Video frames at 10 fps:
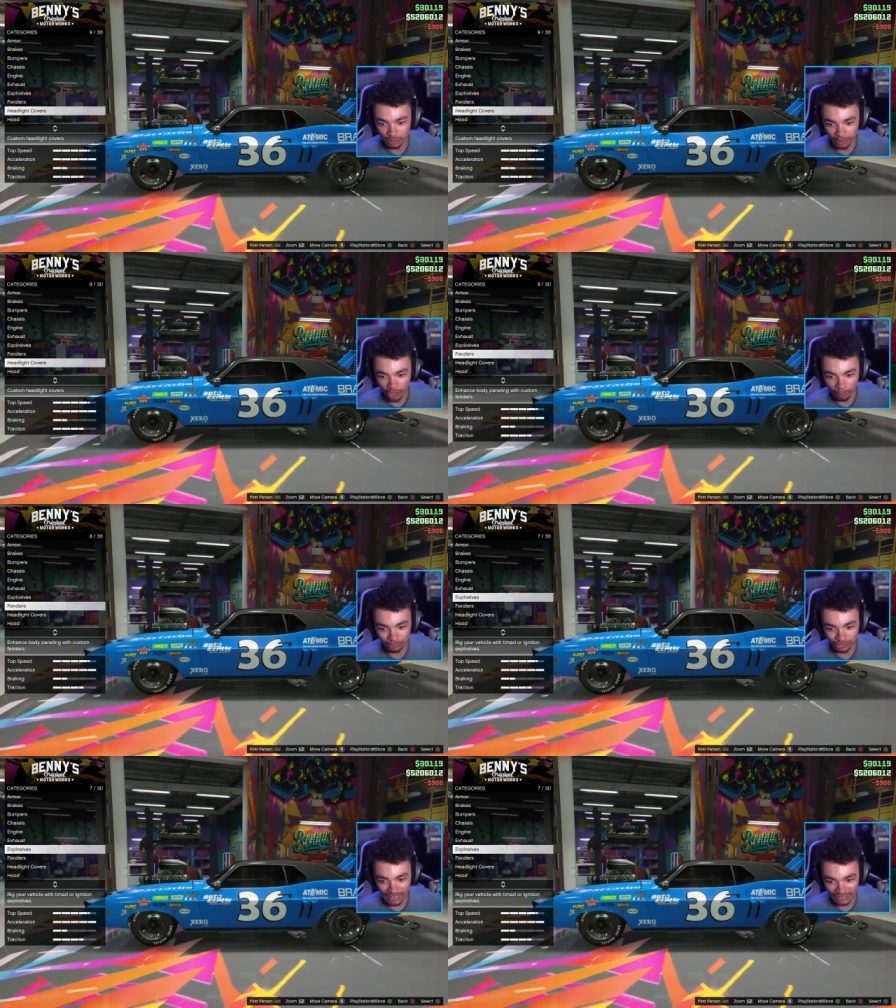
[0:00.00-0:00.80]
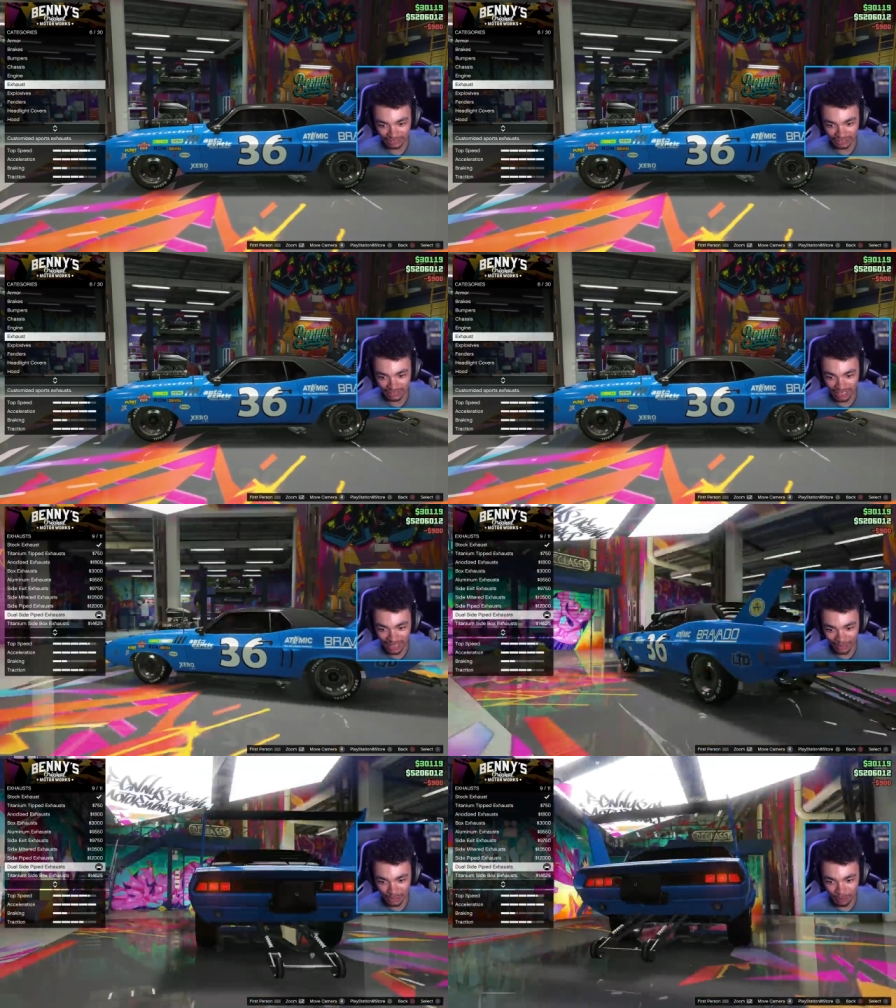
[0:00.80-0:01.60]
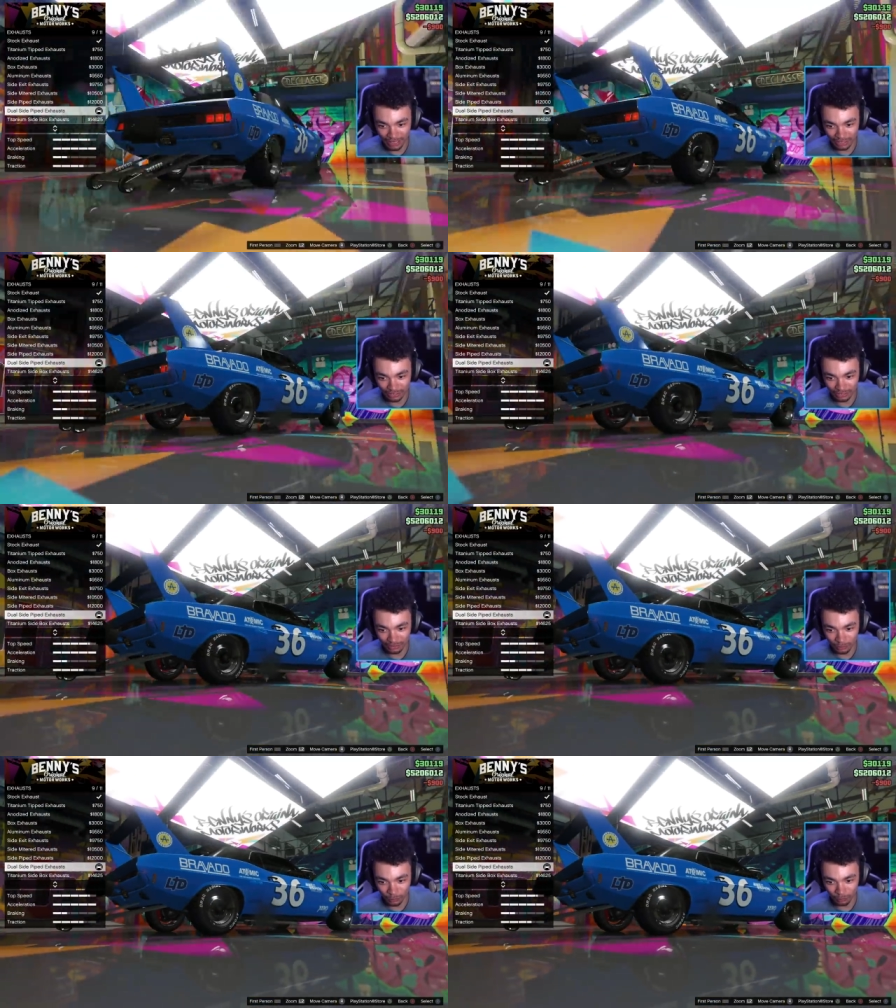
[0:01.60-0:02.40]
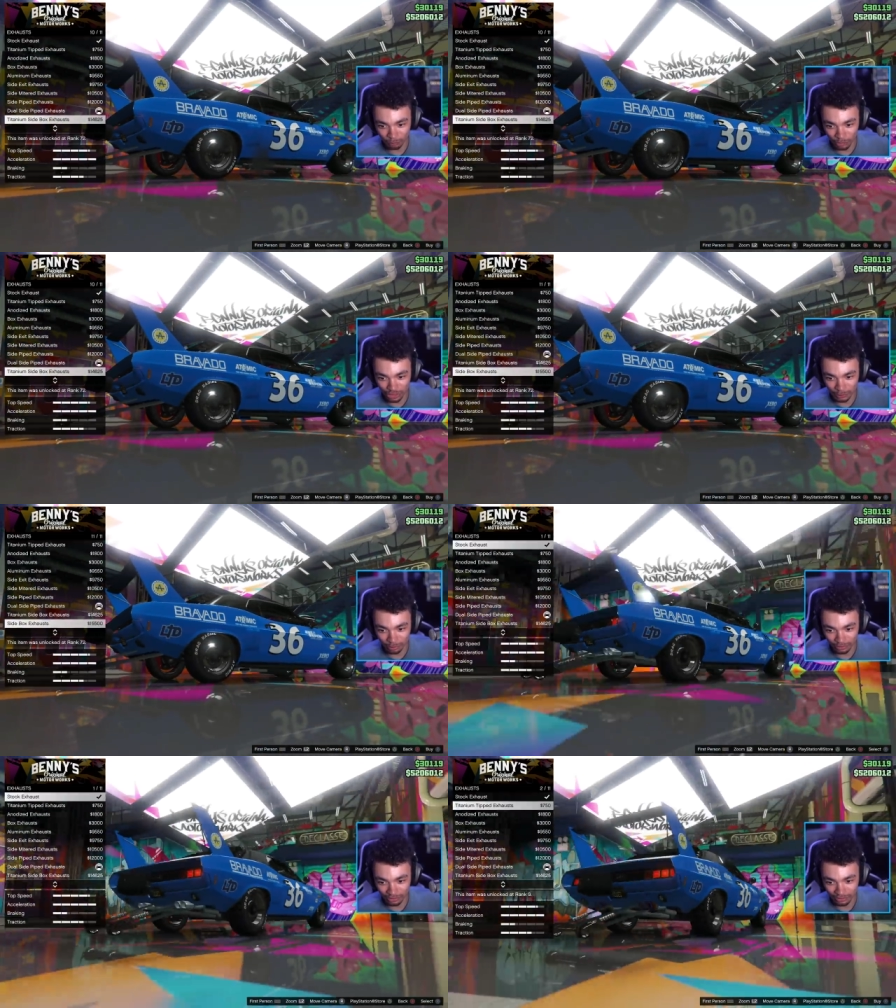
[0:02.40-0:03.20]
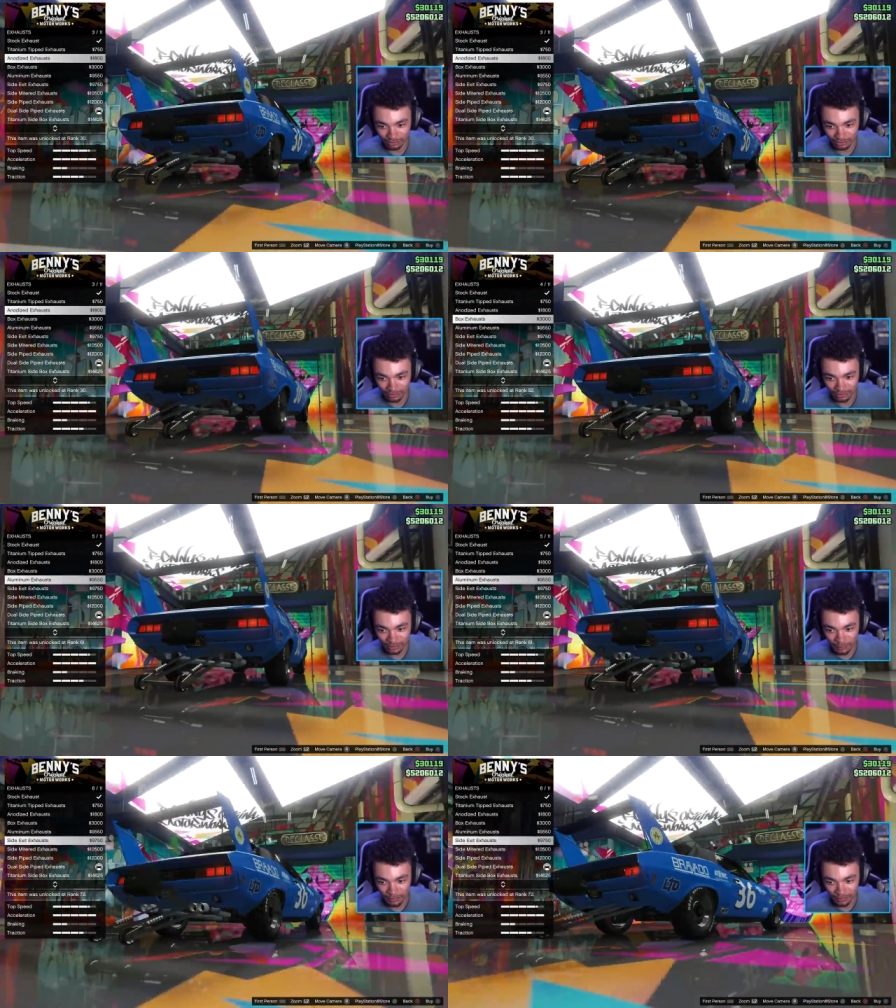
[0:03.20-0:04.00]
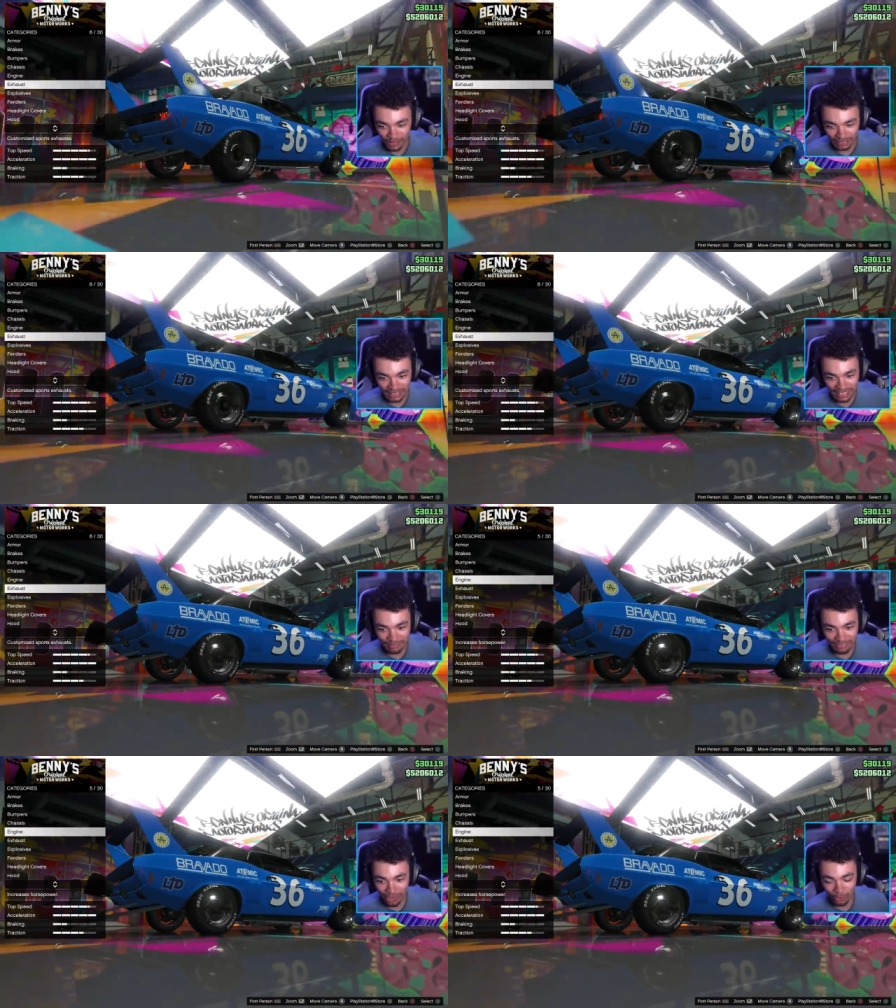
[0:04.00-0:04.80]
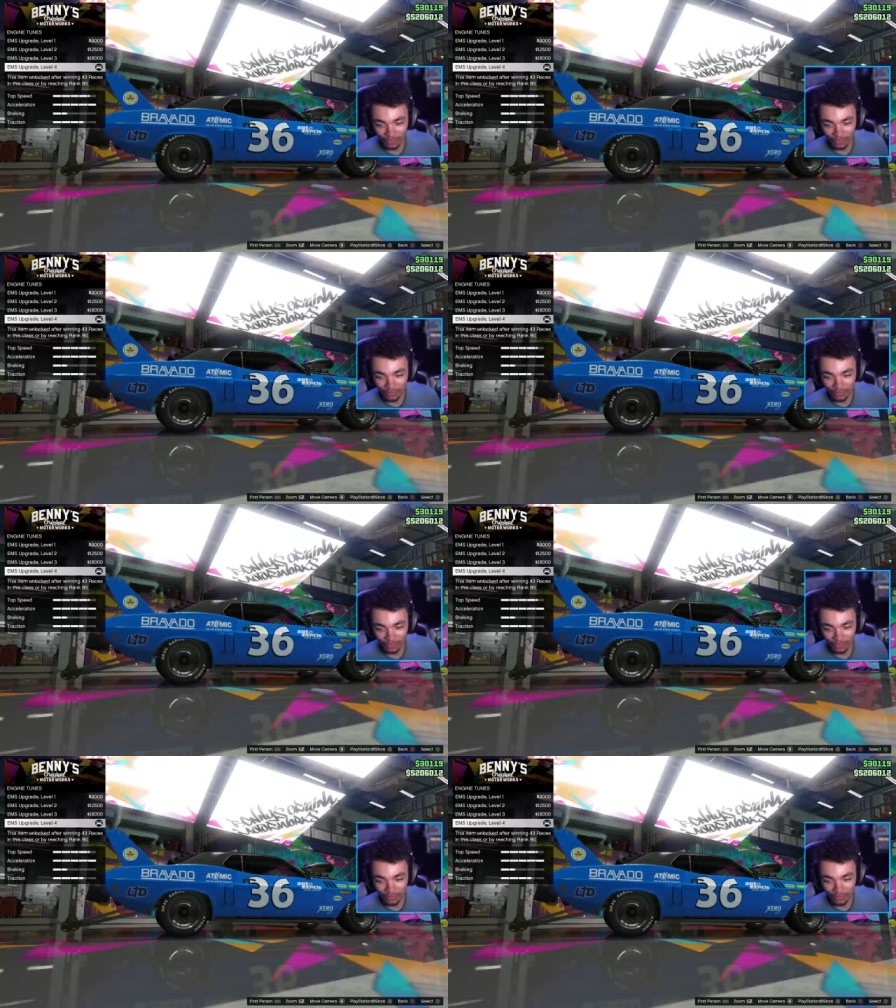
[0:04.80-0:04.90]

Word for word: Some of the options actually allow you to pick multiple. I didn't even know